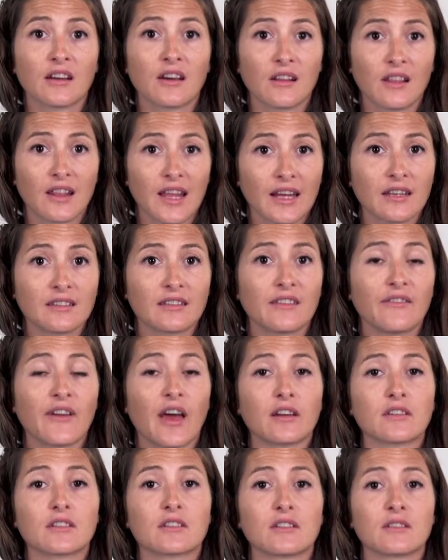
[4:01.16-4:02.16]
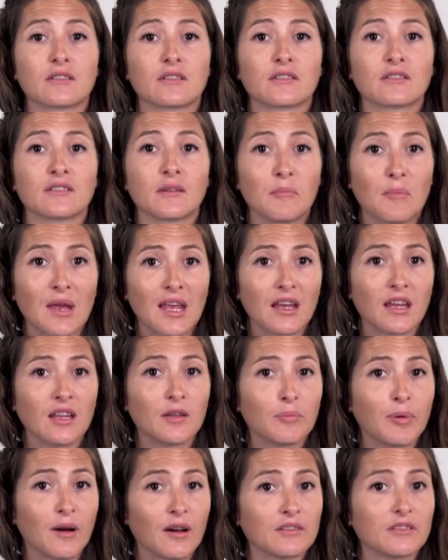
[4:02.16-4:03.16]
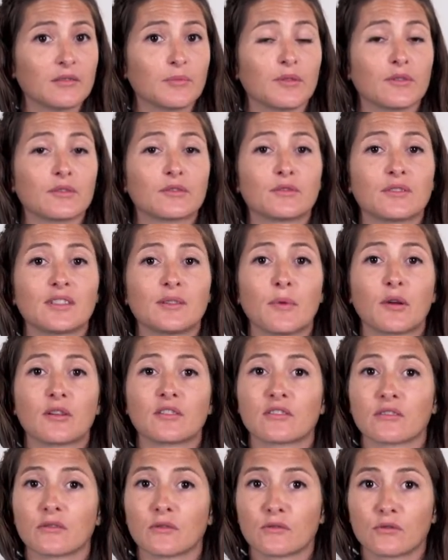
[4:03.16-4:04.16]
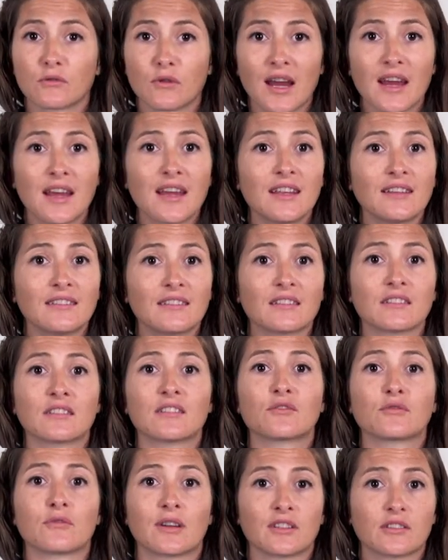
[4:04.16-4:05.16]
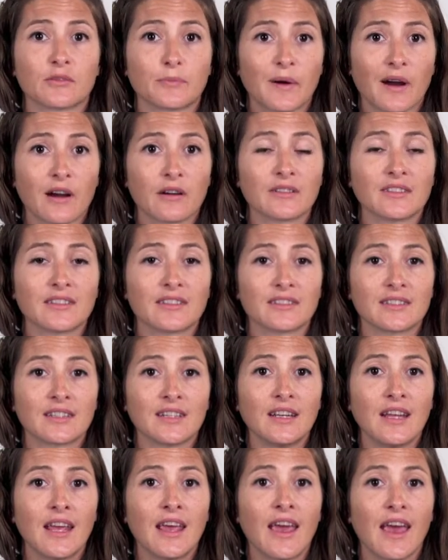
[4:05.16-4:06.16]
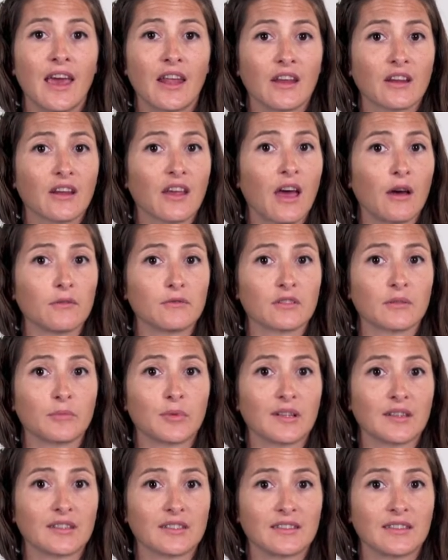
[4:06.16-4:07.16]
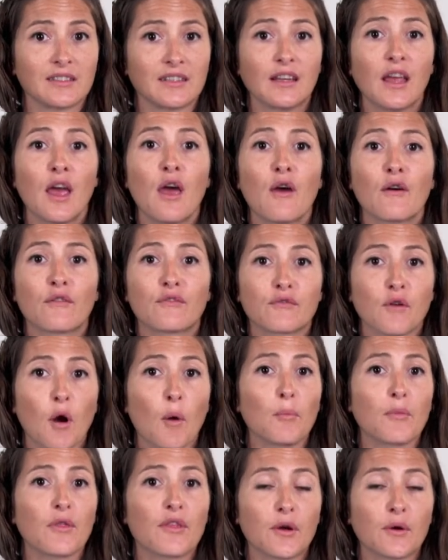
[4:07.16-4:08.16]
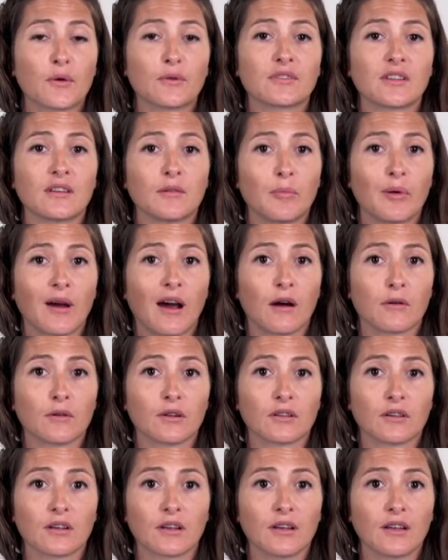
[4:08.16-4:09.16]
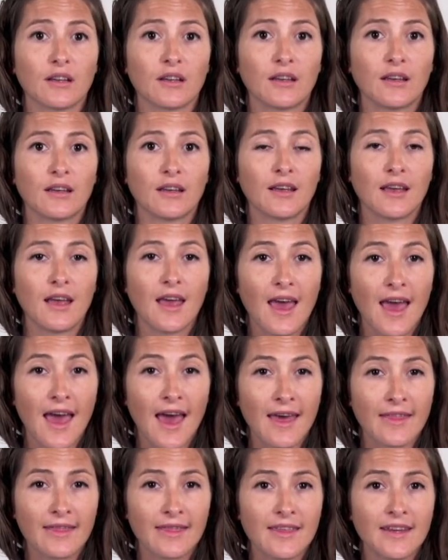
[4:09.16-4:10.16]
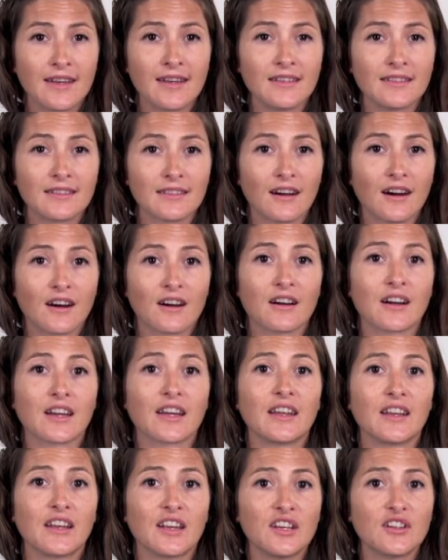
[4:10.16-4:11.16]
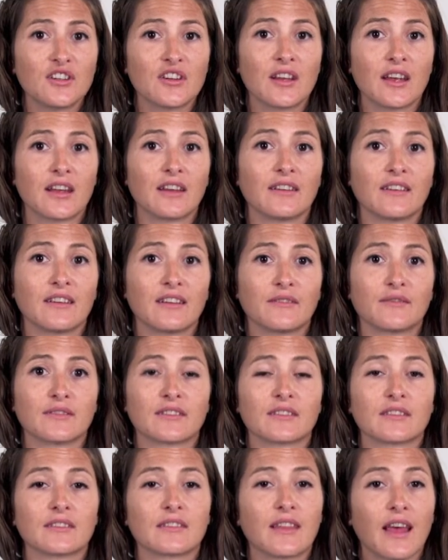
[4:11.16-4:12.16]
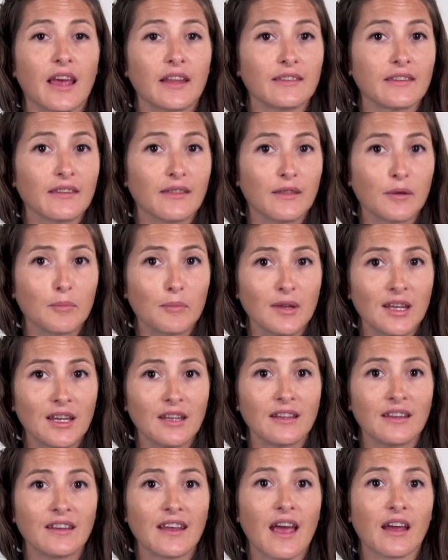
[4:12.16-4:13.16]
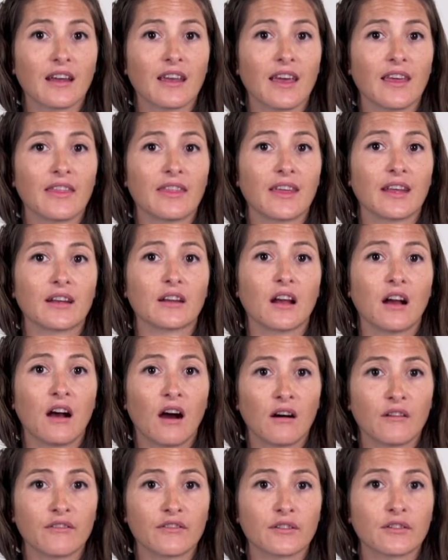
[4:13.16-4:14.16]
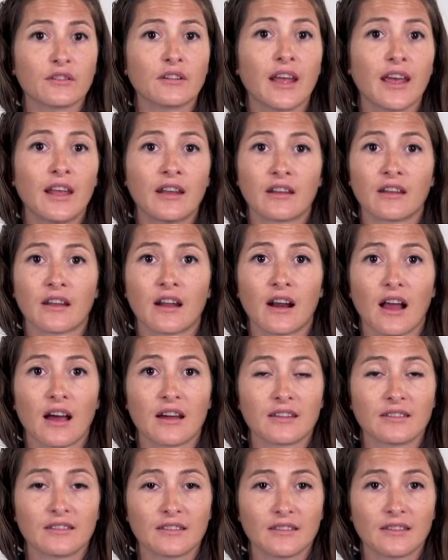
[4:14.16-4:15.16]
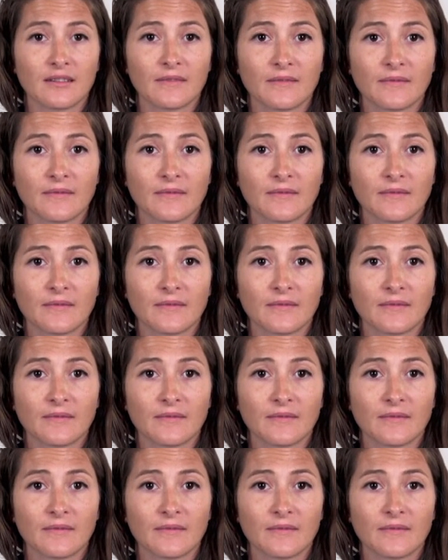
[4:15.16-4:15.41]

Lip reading: collective actions make it possible to demand greater transparency and accountability from those in power. And these are initiatives that the media can then cover and analyze.